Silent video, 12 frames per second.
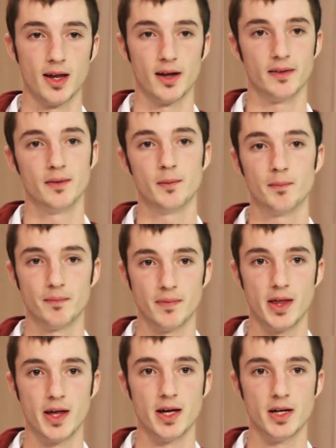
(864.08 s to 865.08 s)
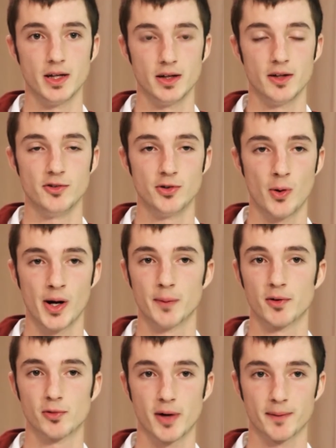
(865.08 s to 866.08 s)
and they enjoy and
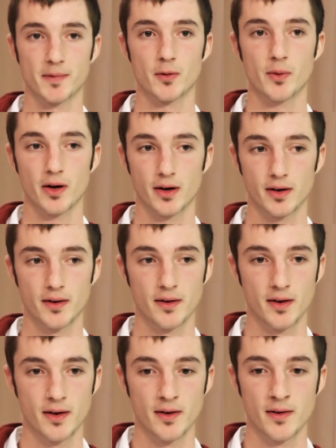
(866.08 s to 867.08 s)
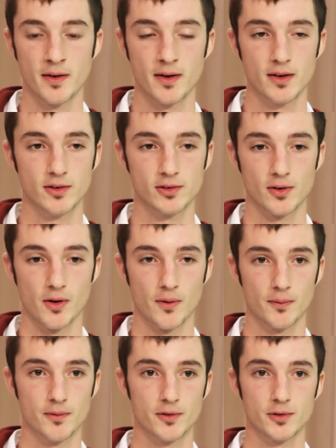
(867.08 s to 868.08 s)
respect my work. So,
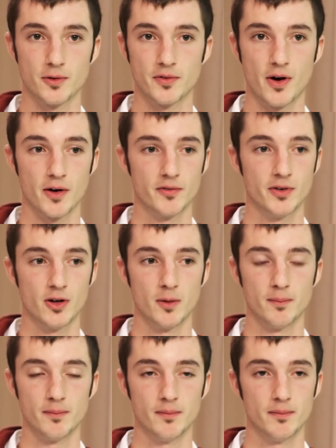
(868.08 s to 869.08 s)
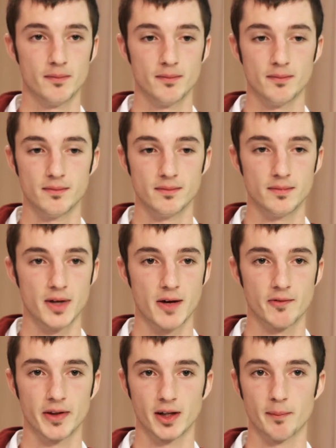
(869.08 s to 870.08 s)
so far, film,
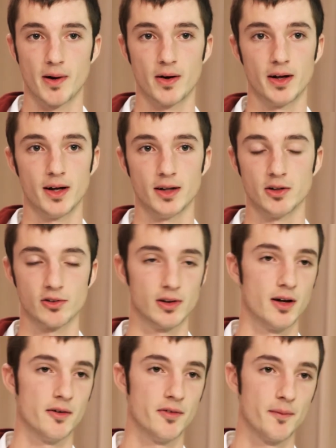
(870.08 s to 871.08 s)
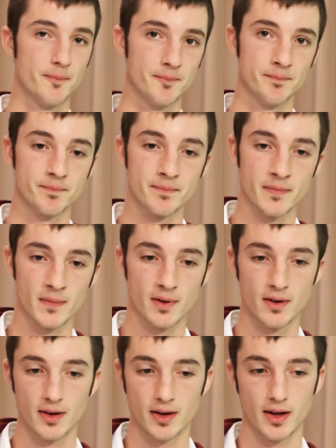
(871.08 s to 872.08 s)
everything about it, I just love.
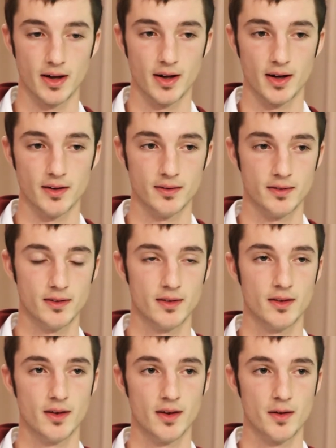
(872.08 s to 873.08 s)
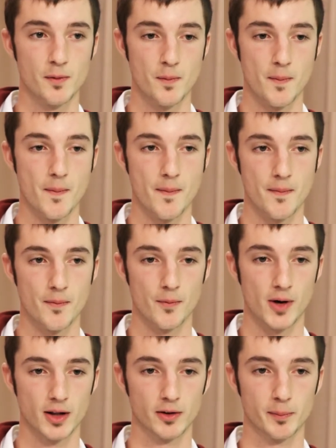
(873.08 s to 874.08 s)
And
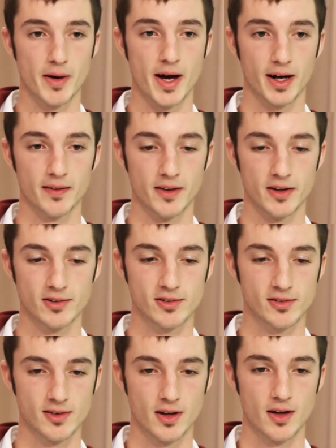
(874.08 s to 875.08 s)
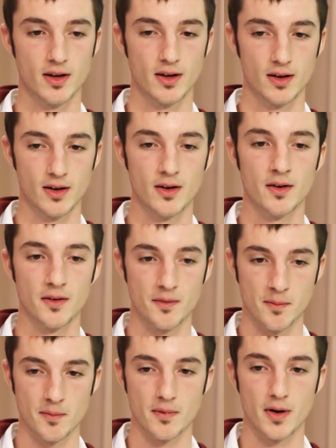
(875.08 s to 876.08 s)
when I look back on this,
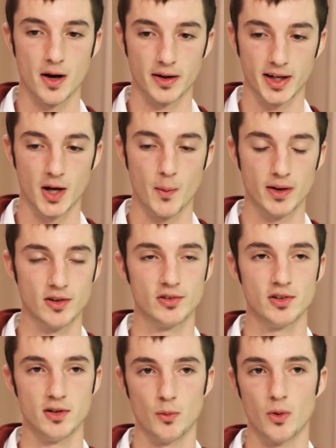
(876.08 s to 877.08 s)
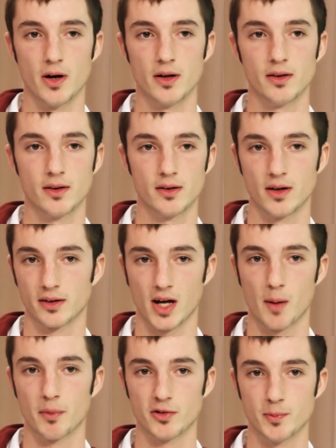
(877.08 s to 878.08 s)
I can't wait to see what
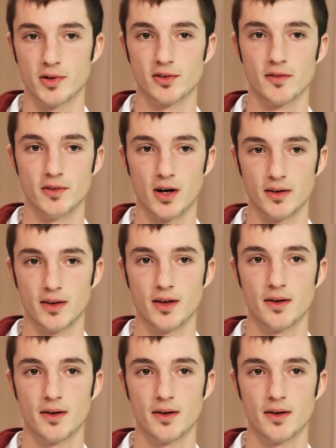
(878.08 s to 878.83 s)
accomplishments I've done.